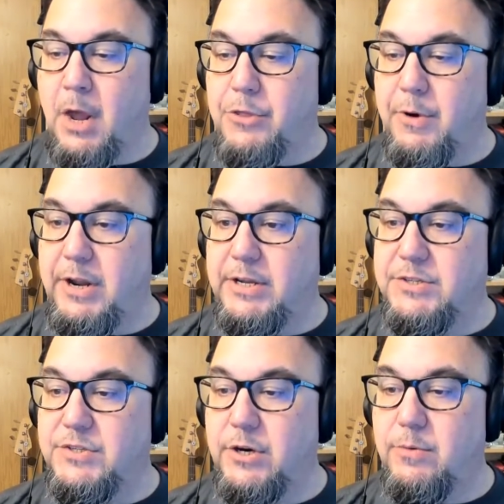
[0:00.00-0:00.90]
Are there any
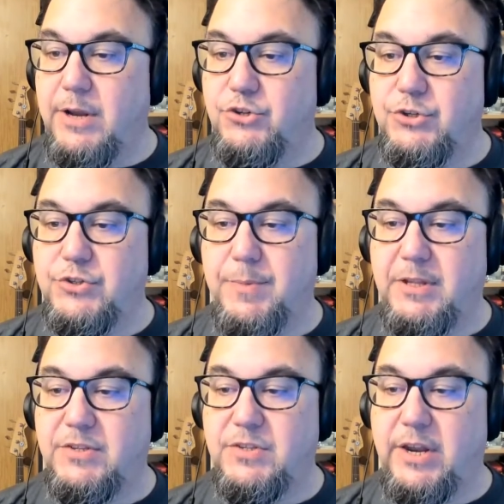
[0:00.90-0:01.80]
considerations to
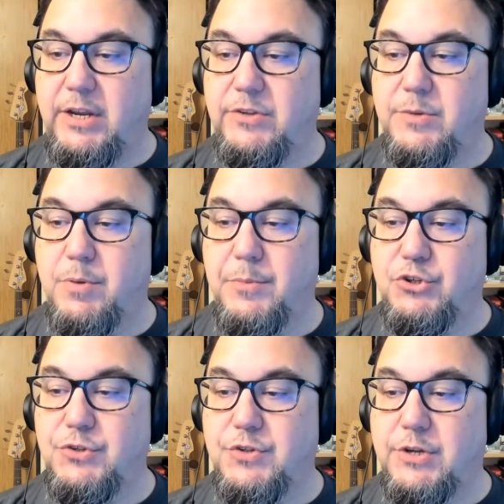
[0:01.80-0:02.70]
make the settings and
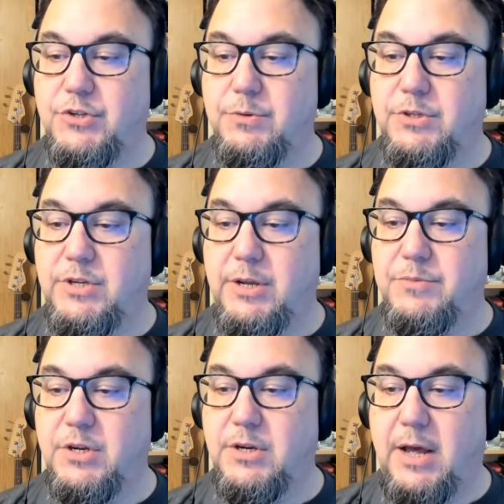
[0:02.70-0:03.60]
permissions also in
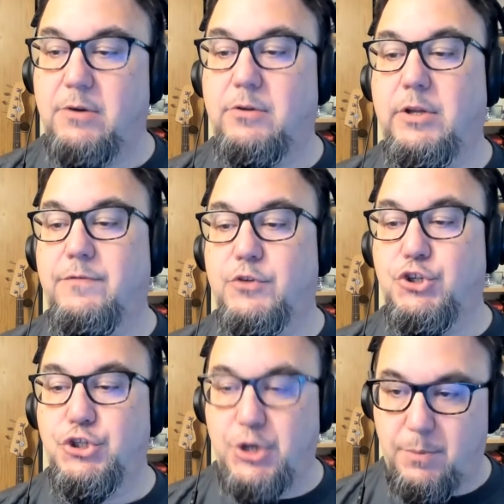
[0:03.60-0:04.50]
Teams and not only for
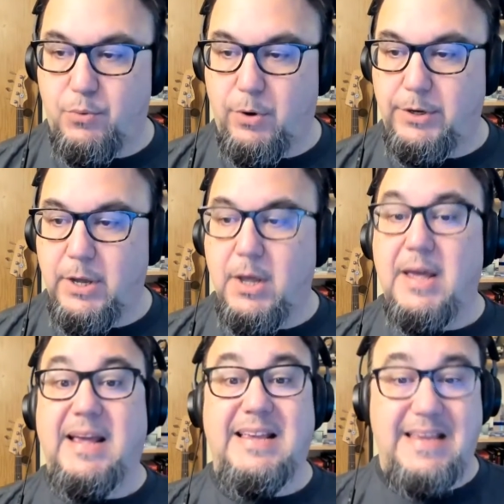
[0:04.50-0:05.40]
SharePoint?
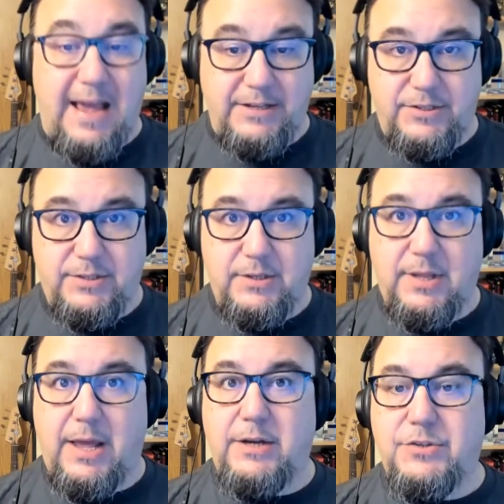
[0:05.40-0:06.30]
Yes,
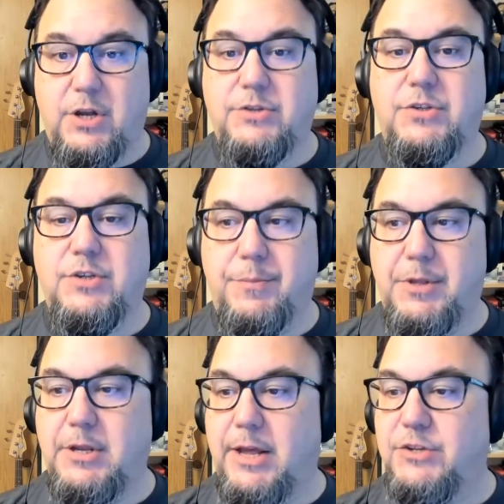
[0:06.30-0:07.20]
that is also
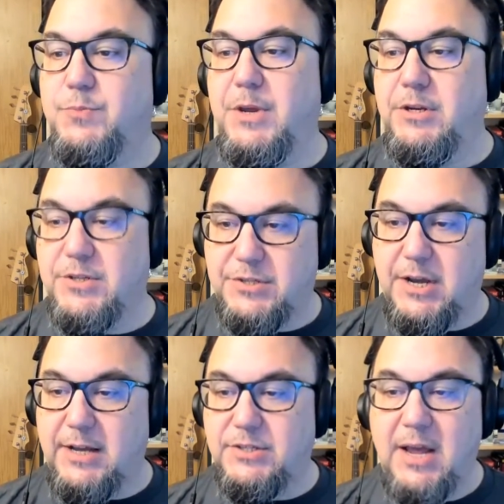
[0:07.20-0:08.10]
something that is being
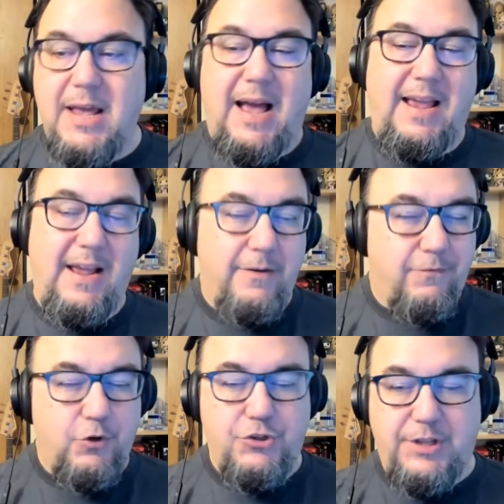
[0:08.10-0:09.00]
discussed.
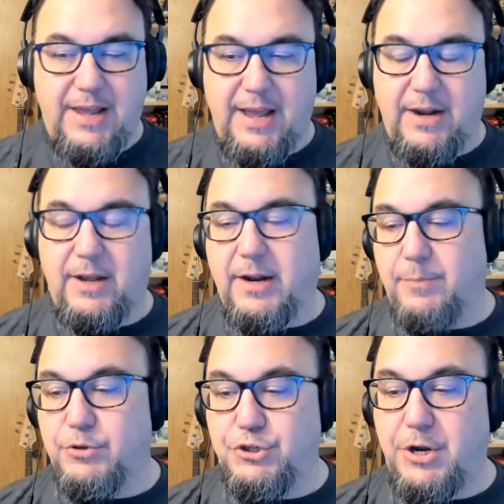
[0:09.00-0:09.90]
Unfortunately, Hannah, and I
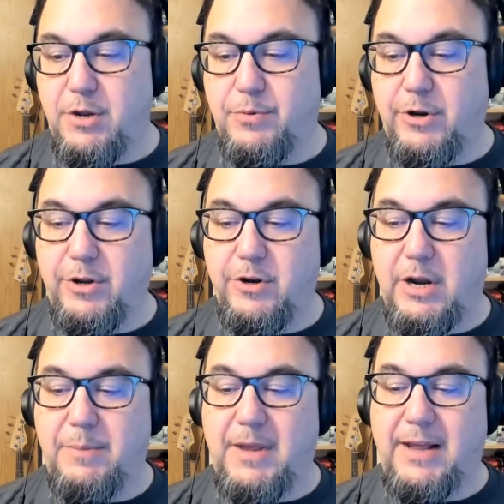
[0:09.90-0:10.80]
appreciate you putting in your
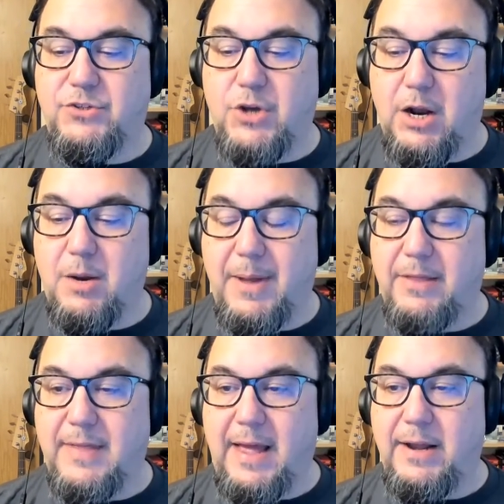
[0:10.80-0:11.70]
name, can't talk
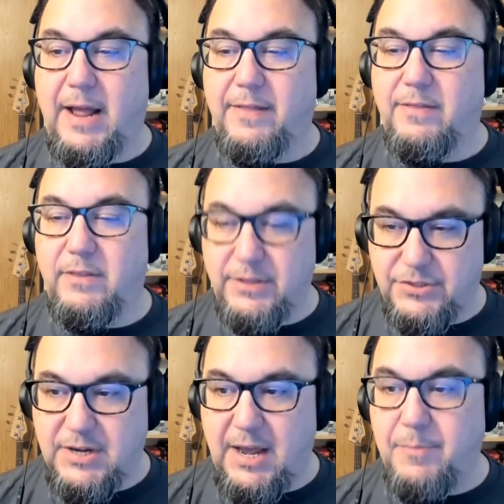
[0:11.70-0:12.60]
about that at this
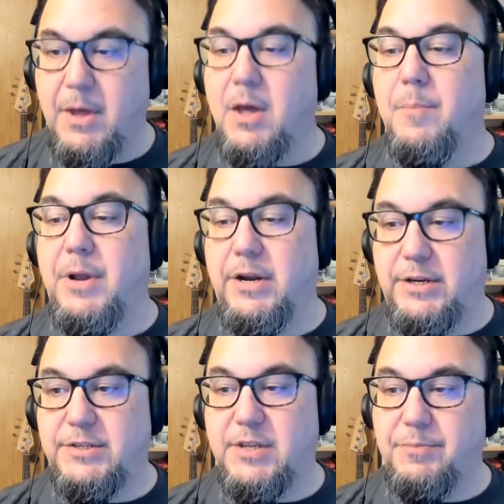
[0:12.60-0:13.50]
time, but it
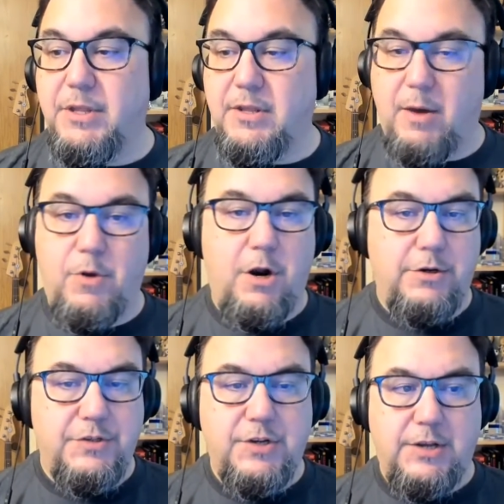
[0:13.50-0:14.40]
is something that we are
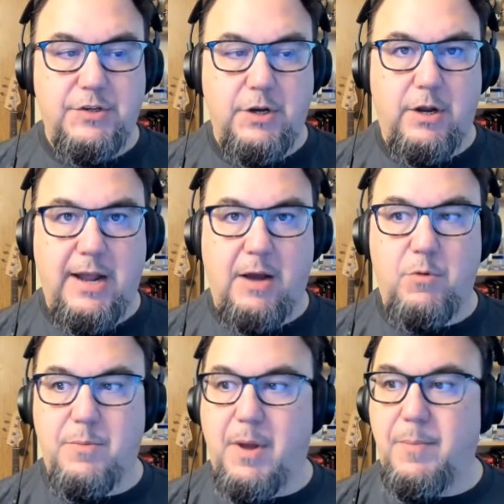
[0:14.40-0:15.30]
discussing on how
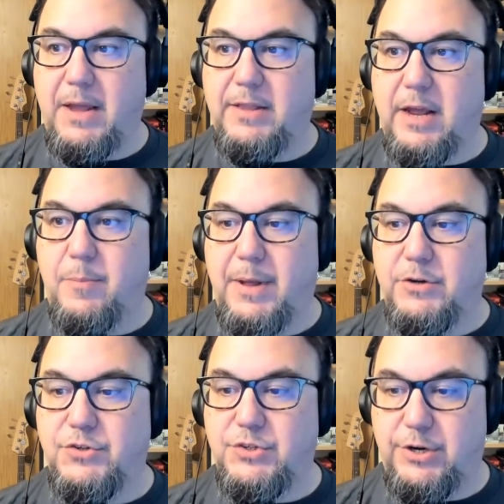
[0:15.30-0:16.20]
we might make that a better
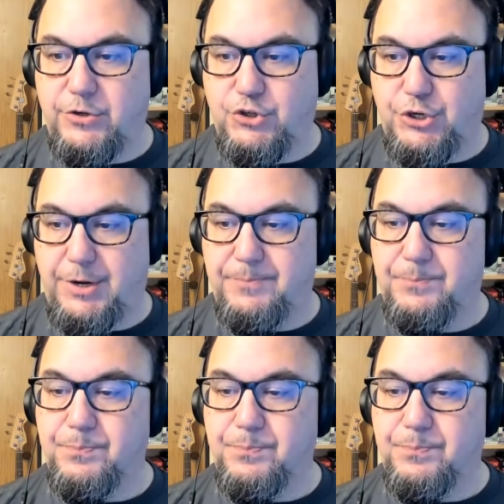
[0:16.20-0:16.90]
synergy.